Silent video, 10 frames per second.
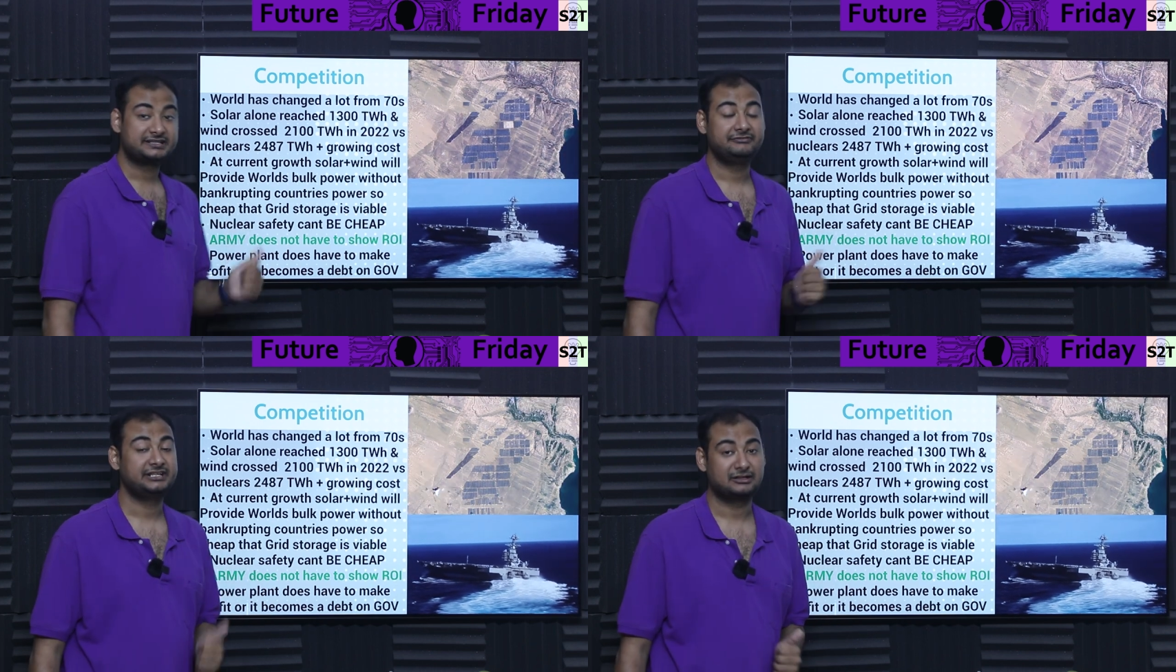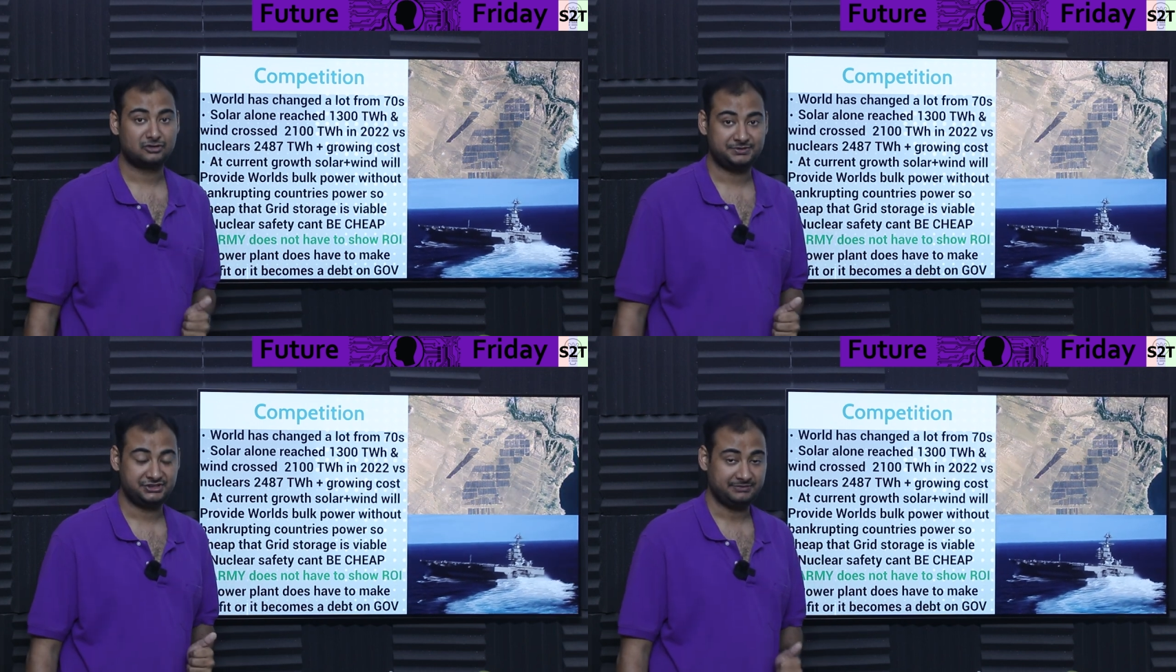safety
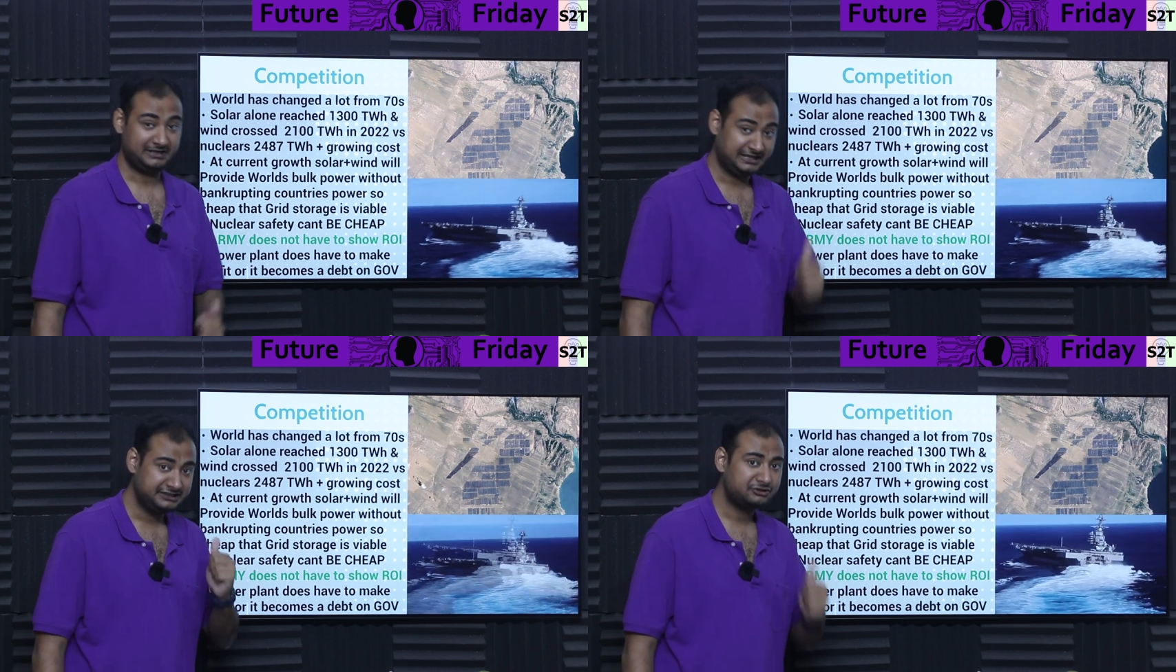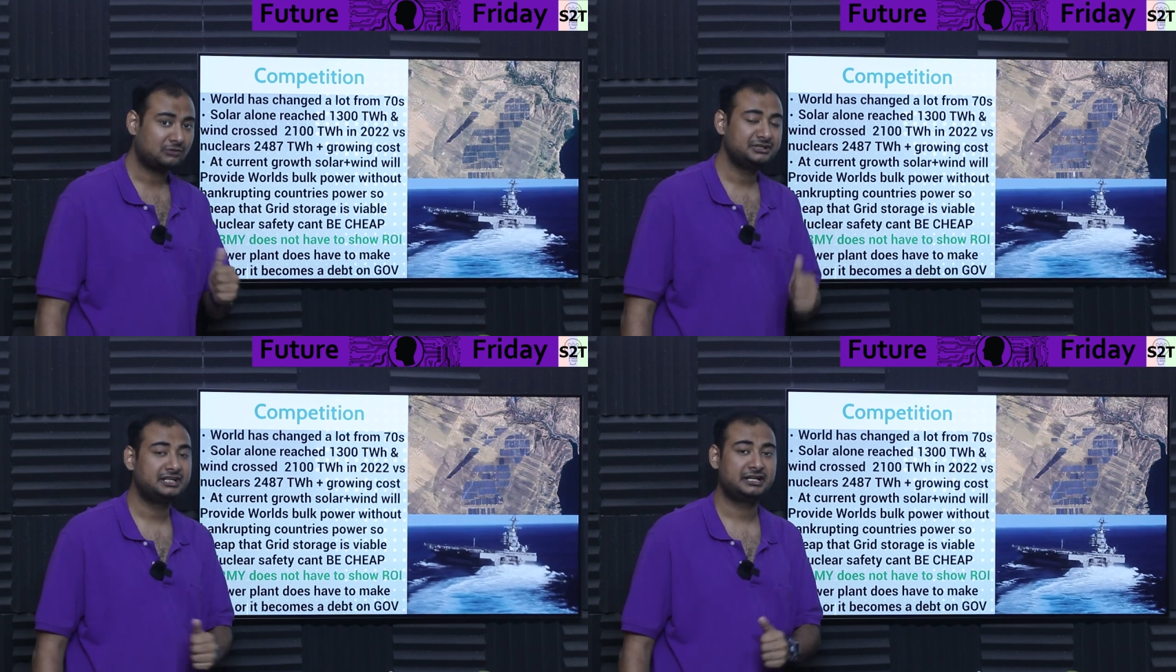cannot be cheap. Any
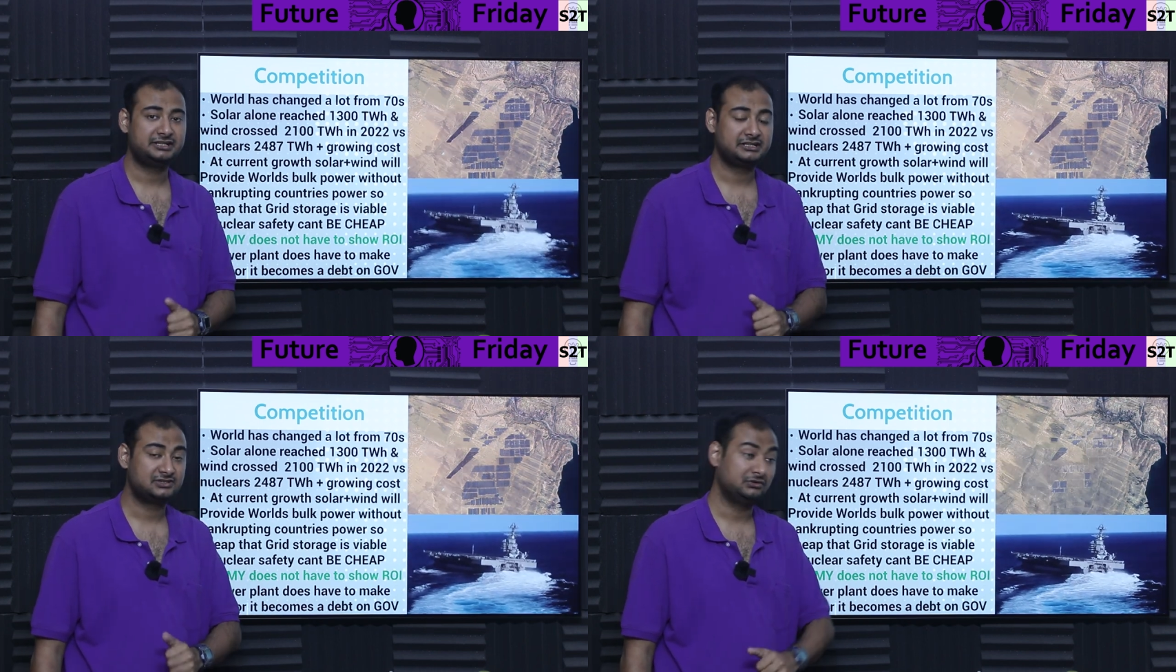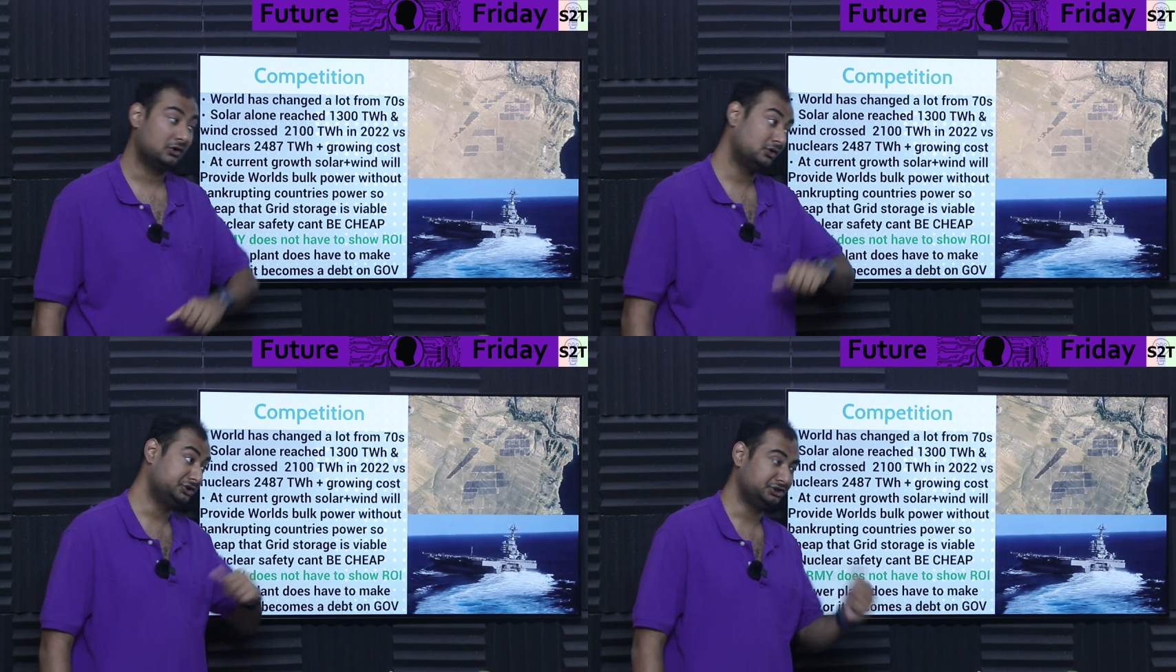Tom, Dick and Harry tells
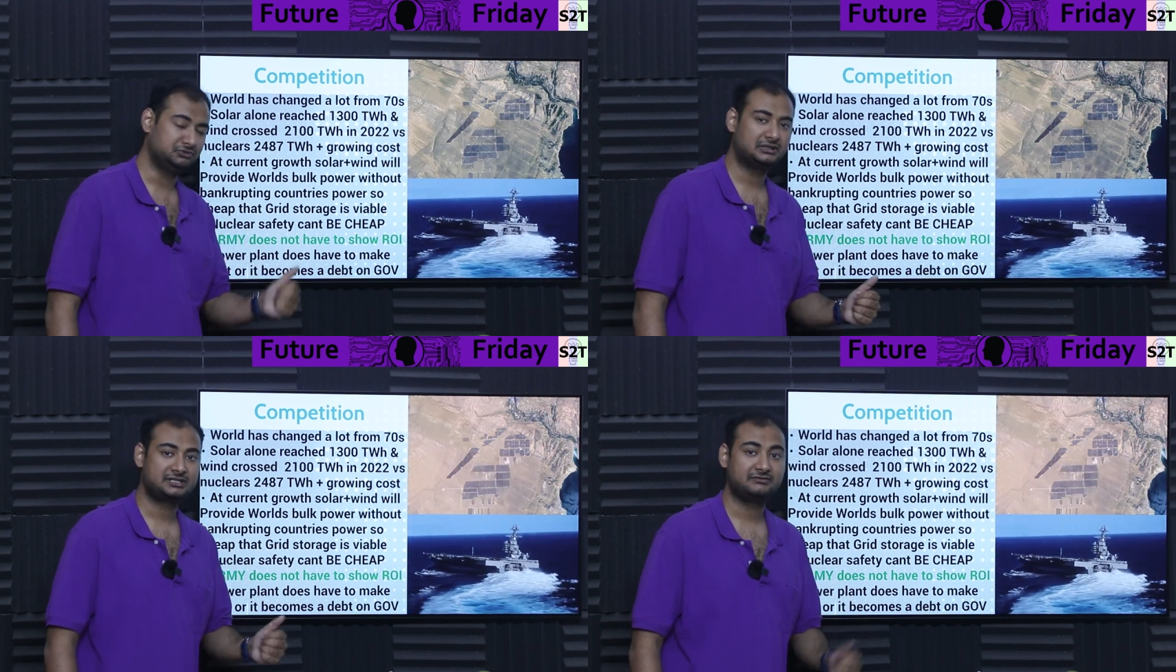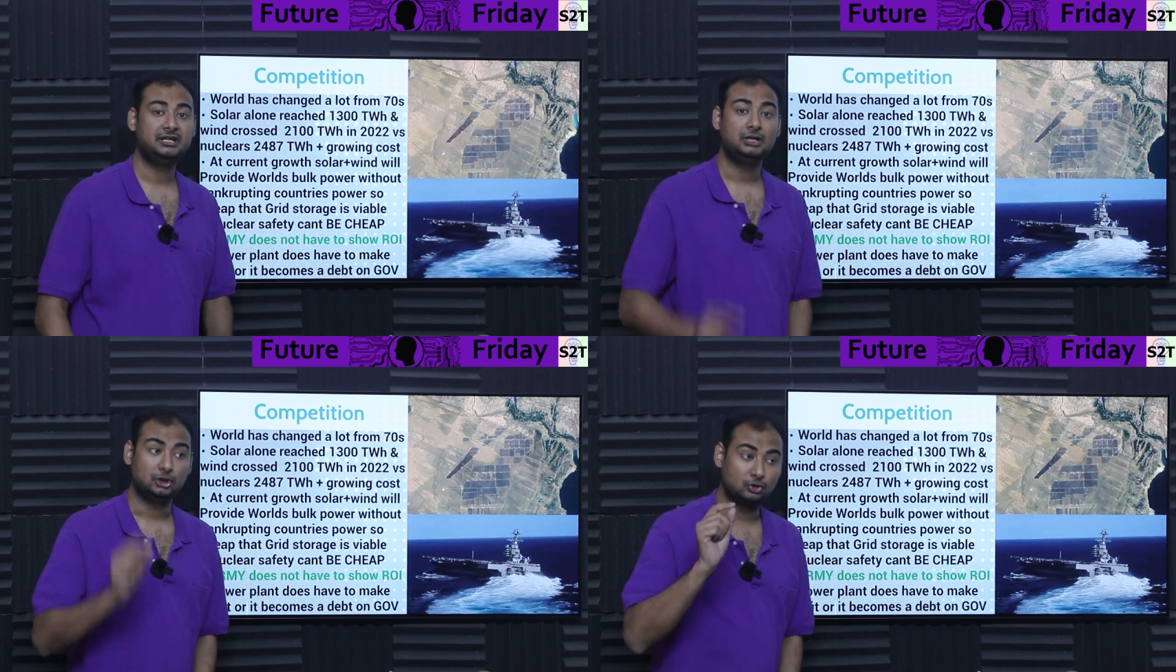you, oh, nuclear safety,